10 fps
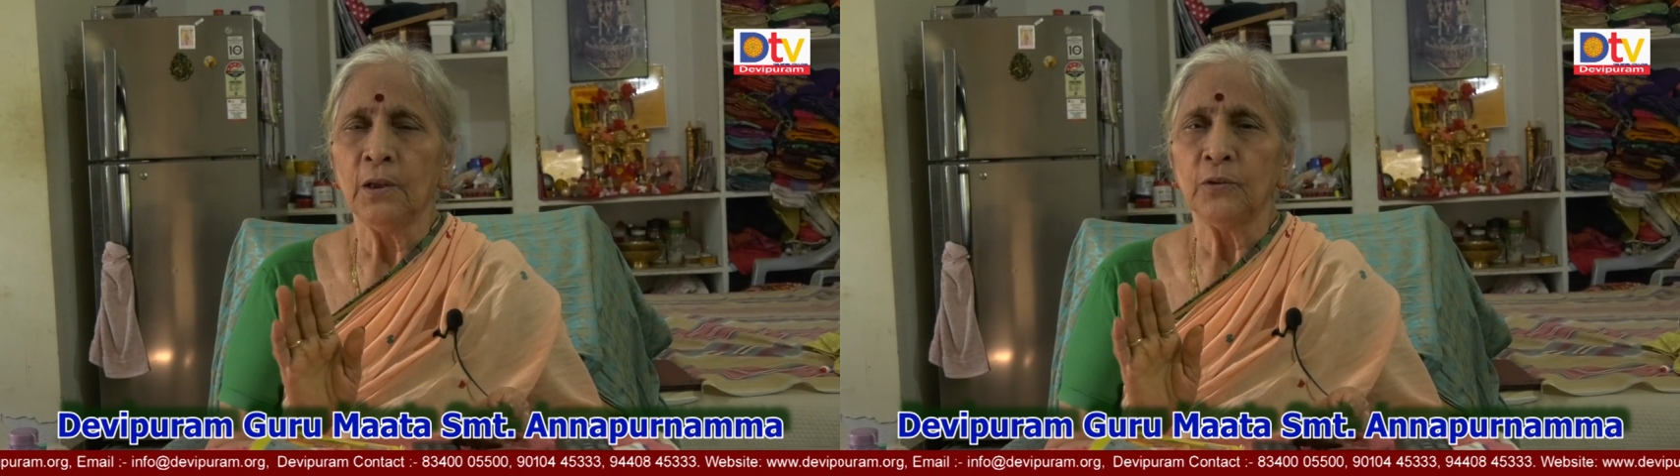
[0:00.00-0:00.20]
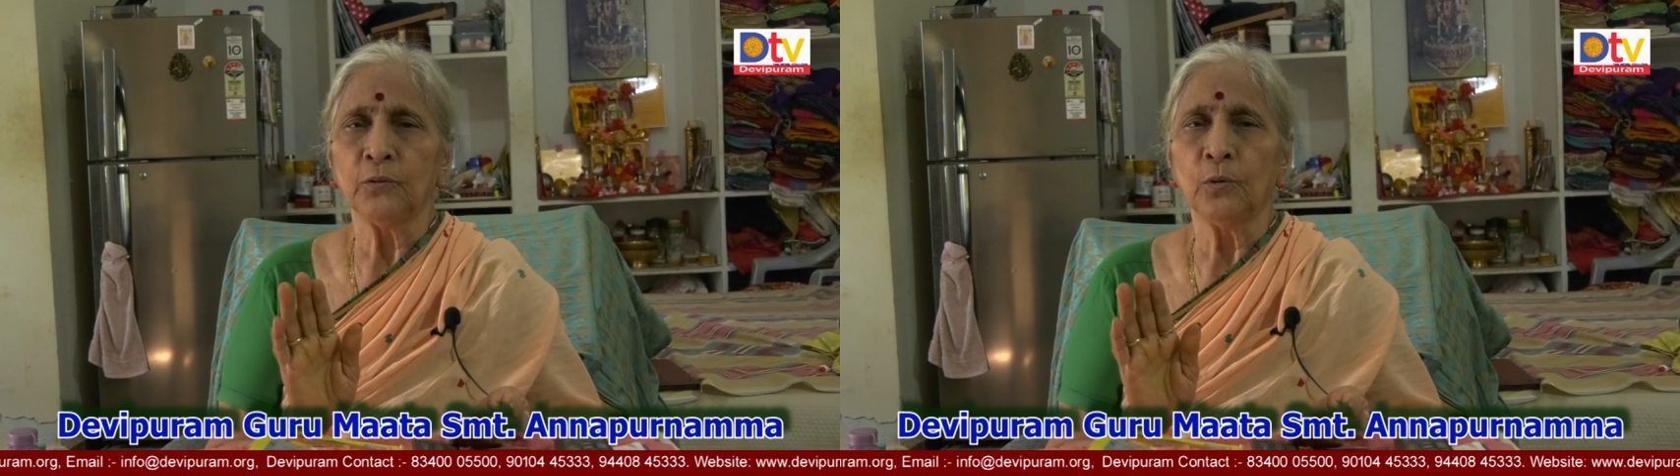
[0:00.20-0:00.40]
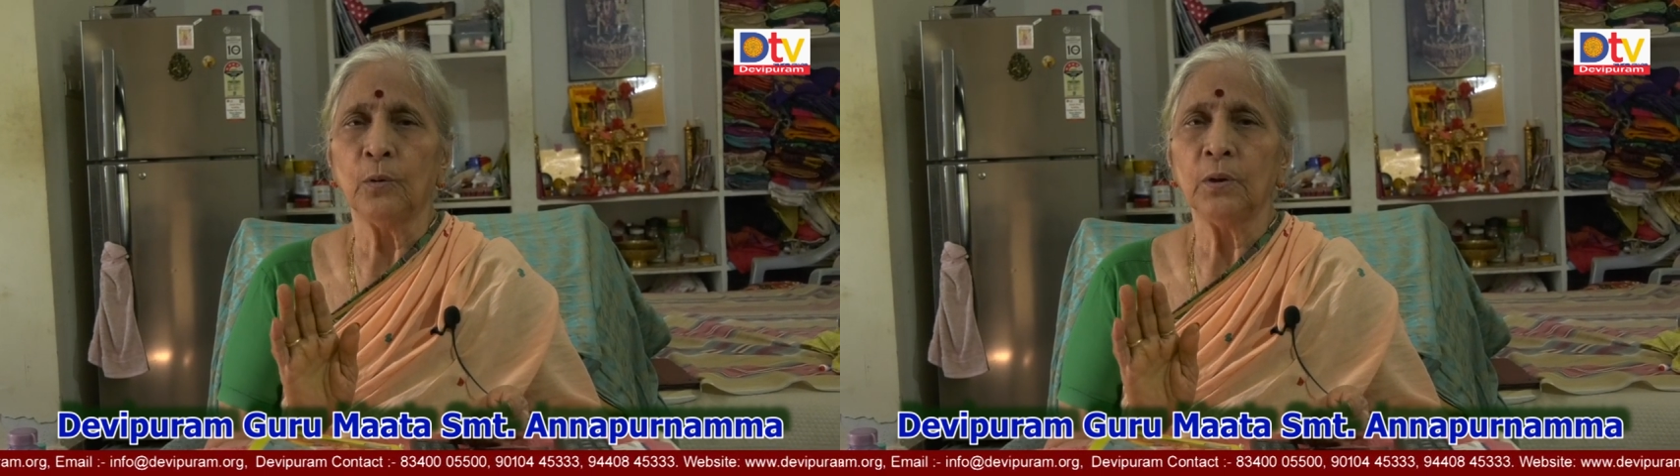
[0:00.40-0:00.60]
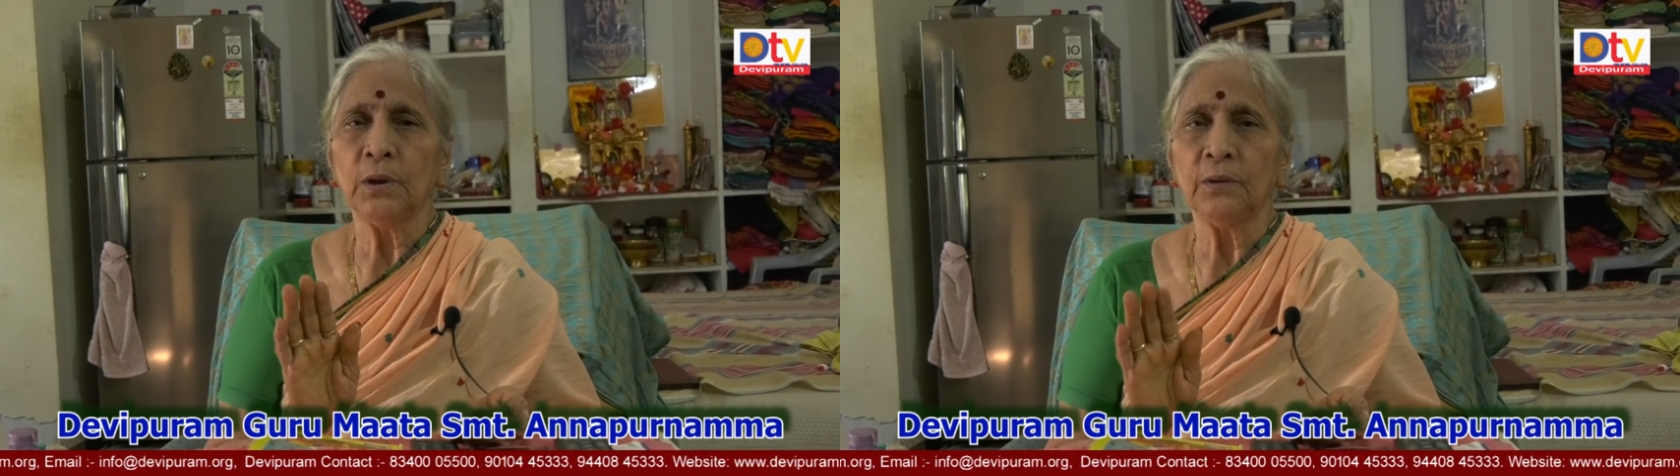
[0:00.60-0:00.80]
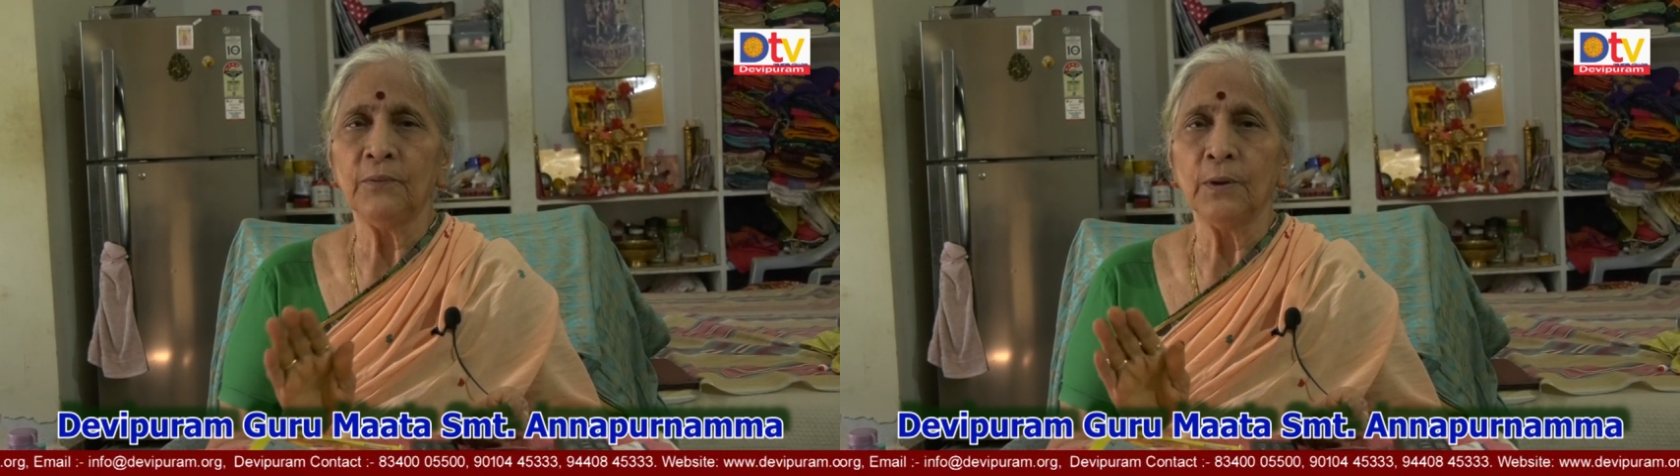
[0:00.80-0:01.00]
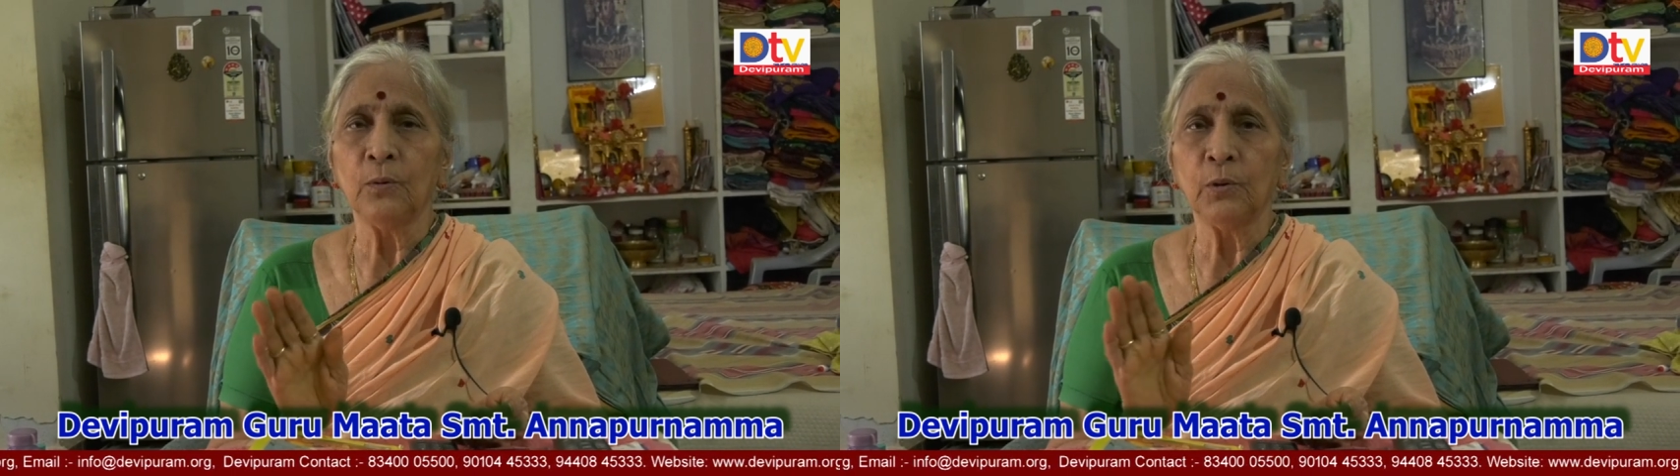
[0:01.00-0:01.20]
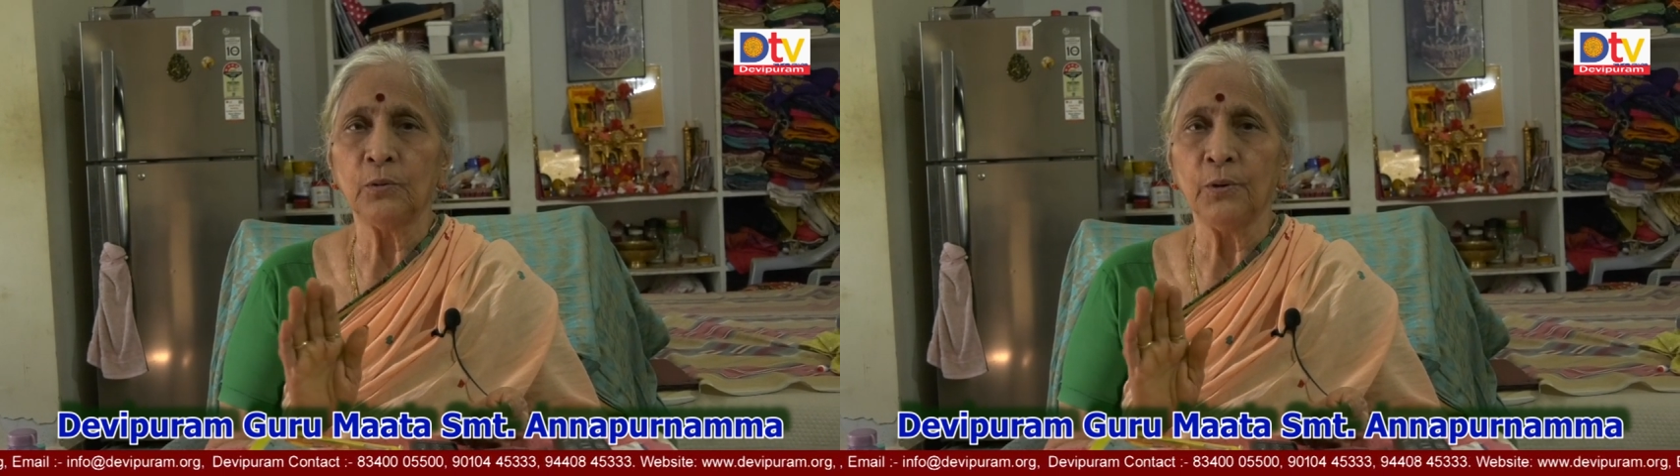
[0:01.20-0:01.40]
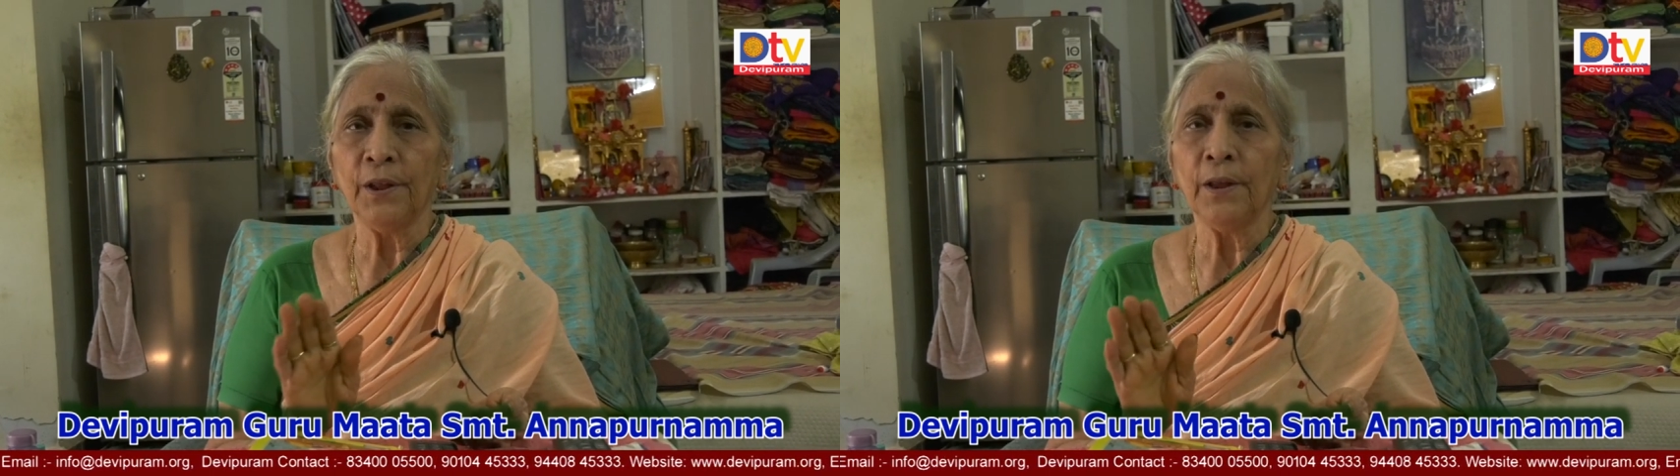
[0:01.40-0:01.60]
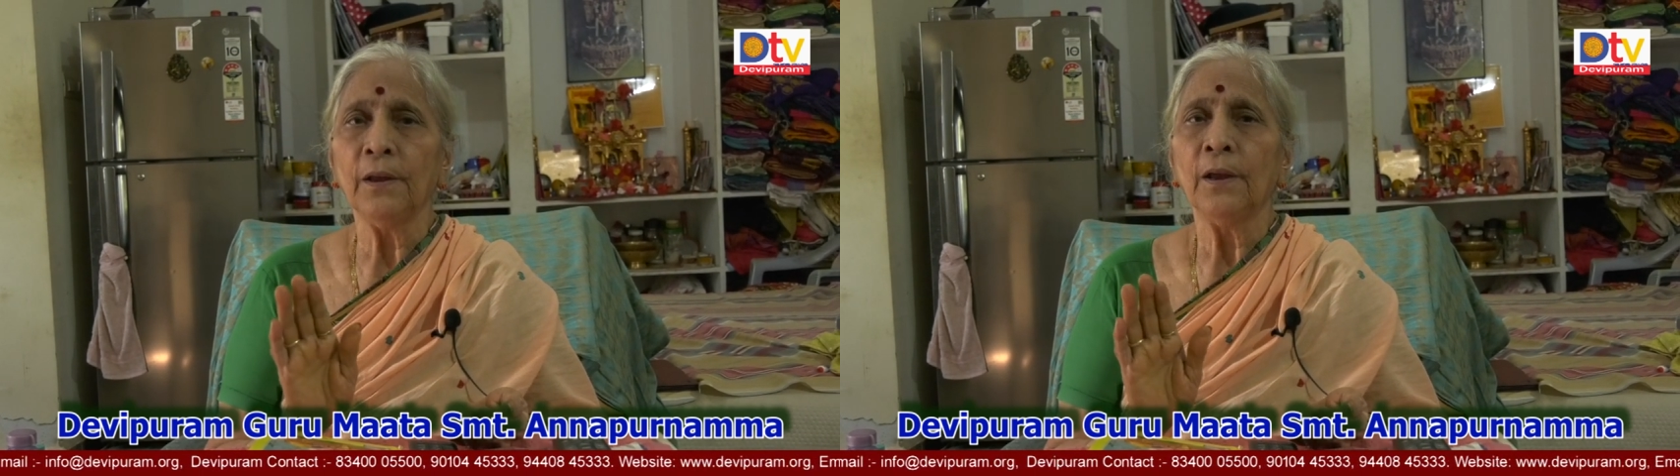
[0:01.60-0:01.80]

So it will go today